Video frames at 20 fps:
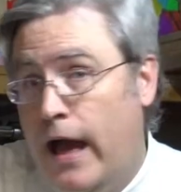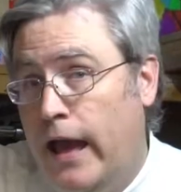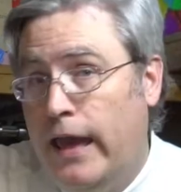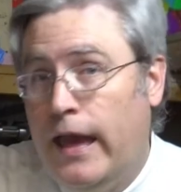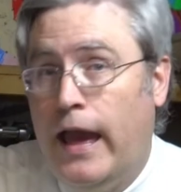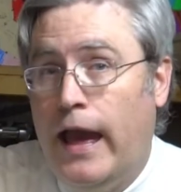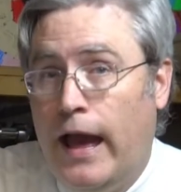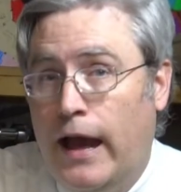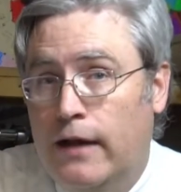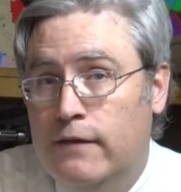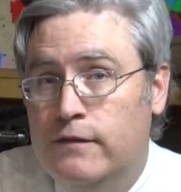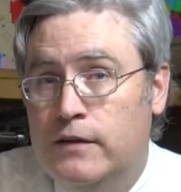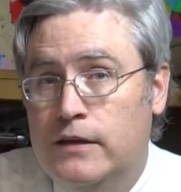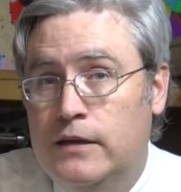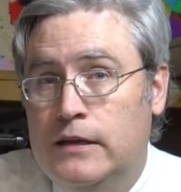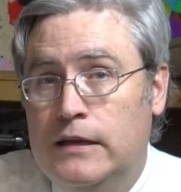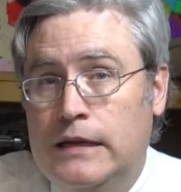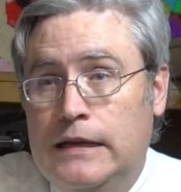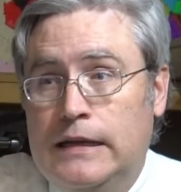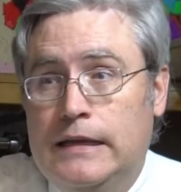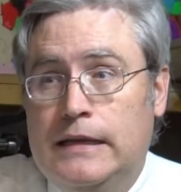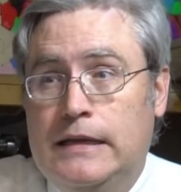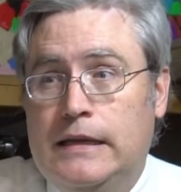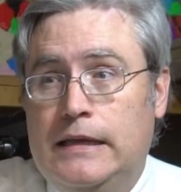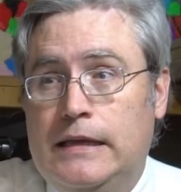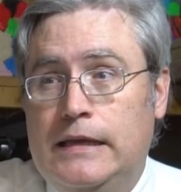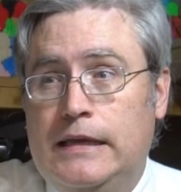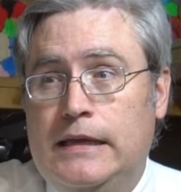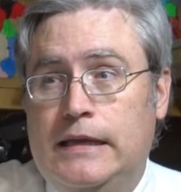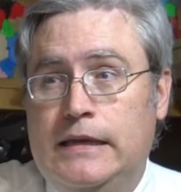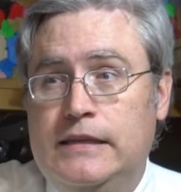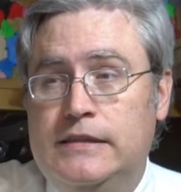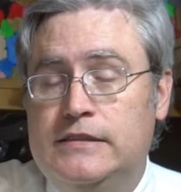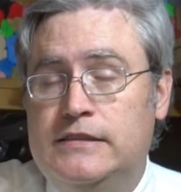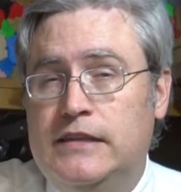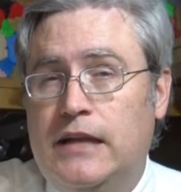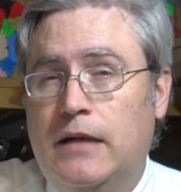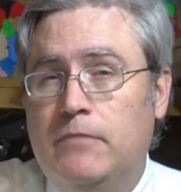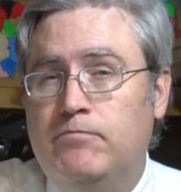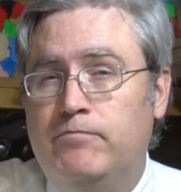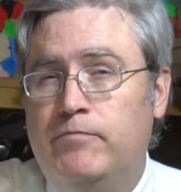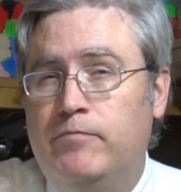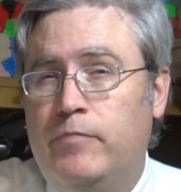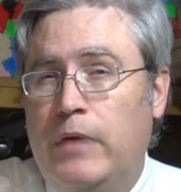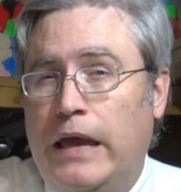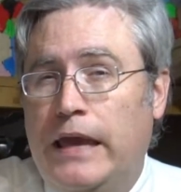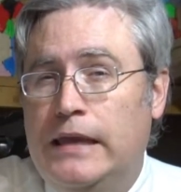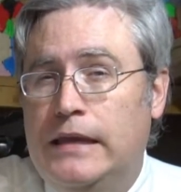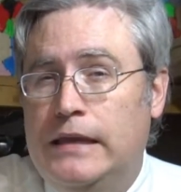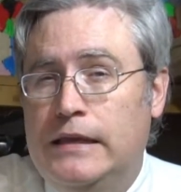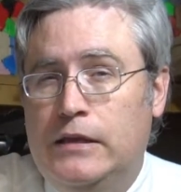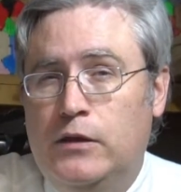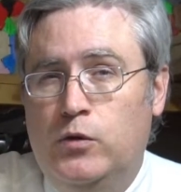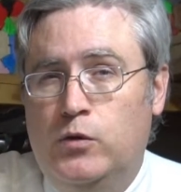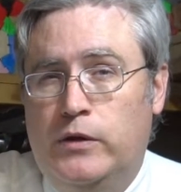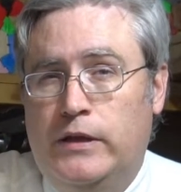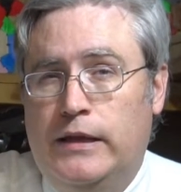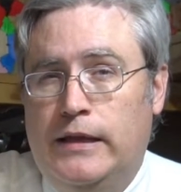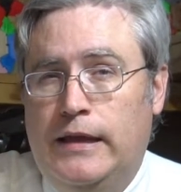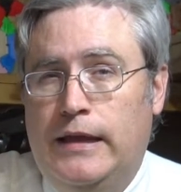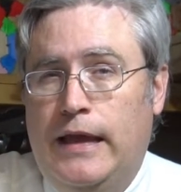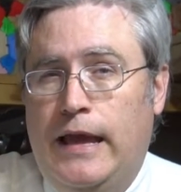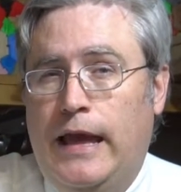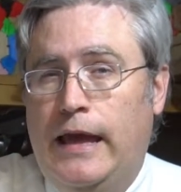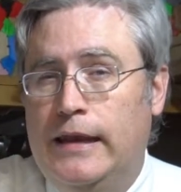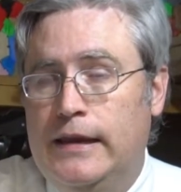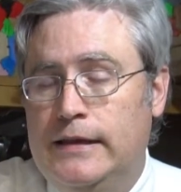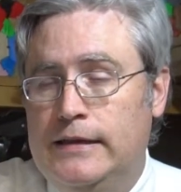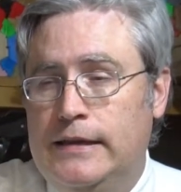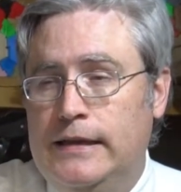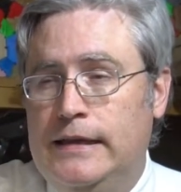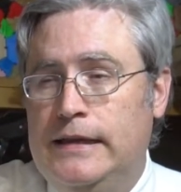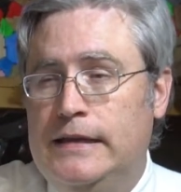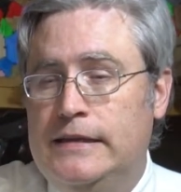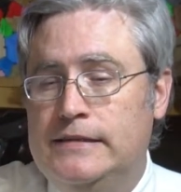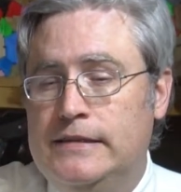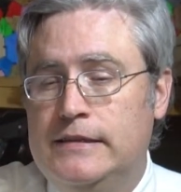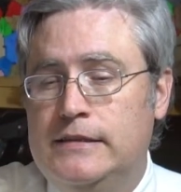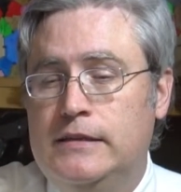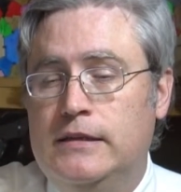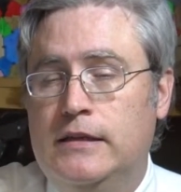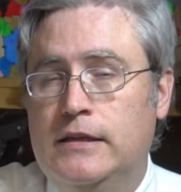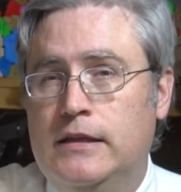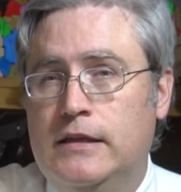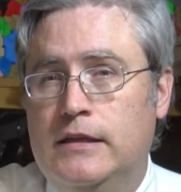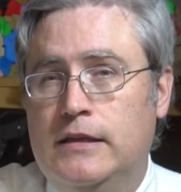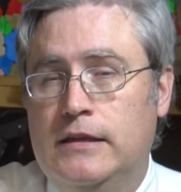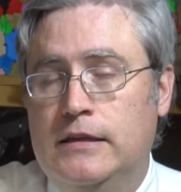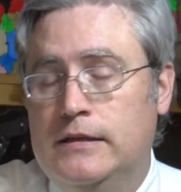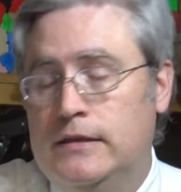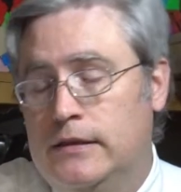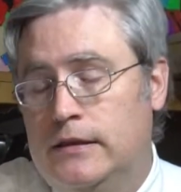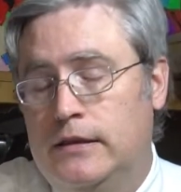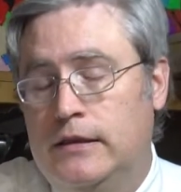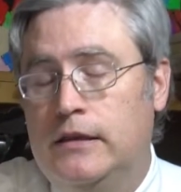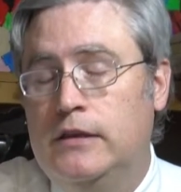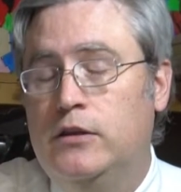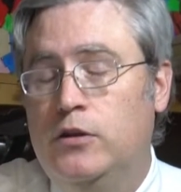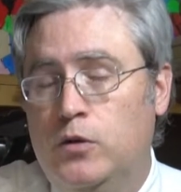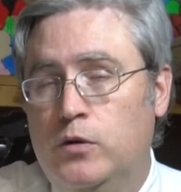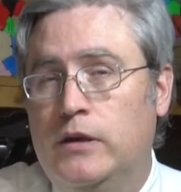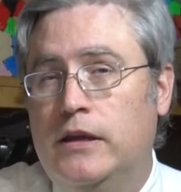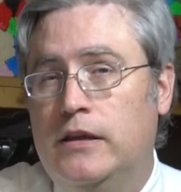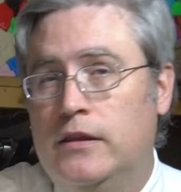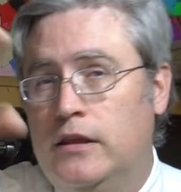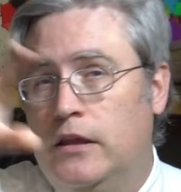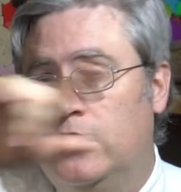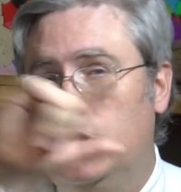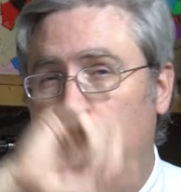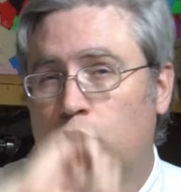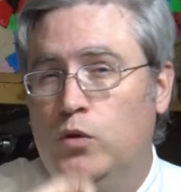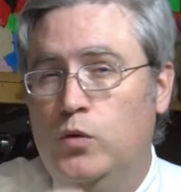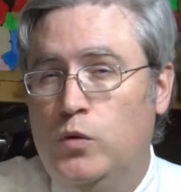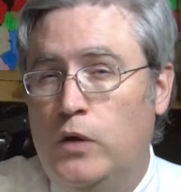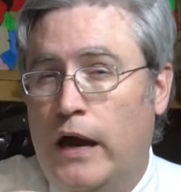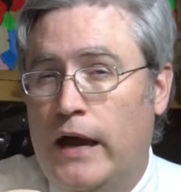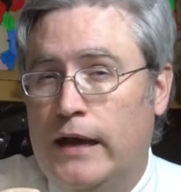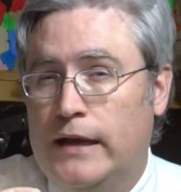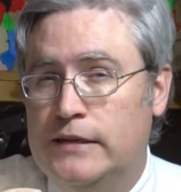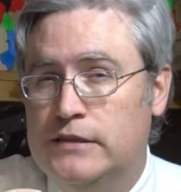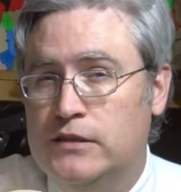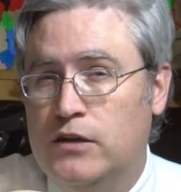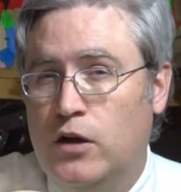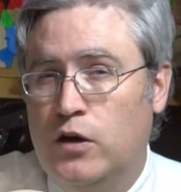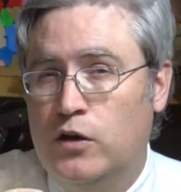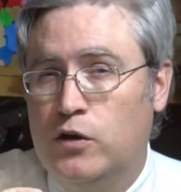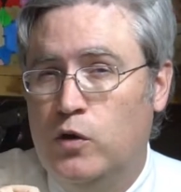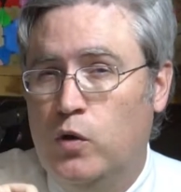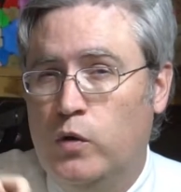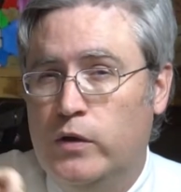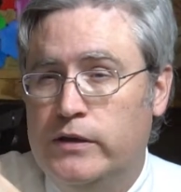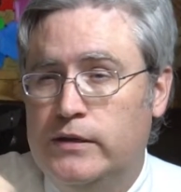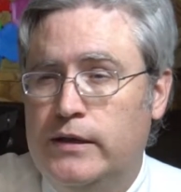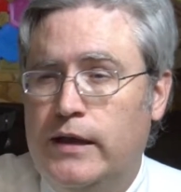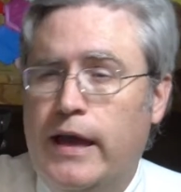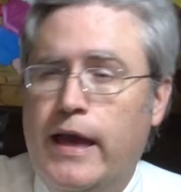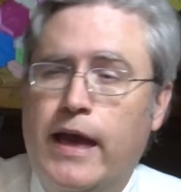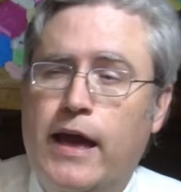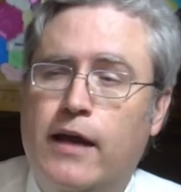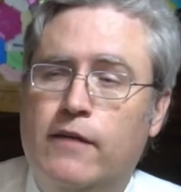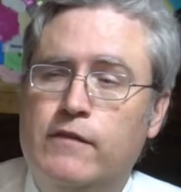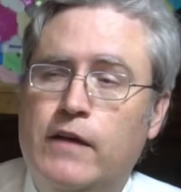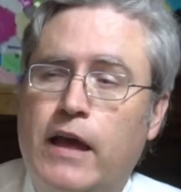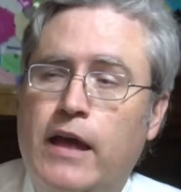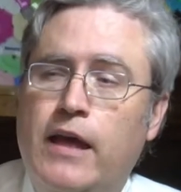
have is a beta unit, and it isn't the unit that you guys are going to have.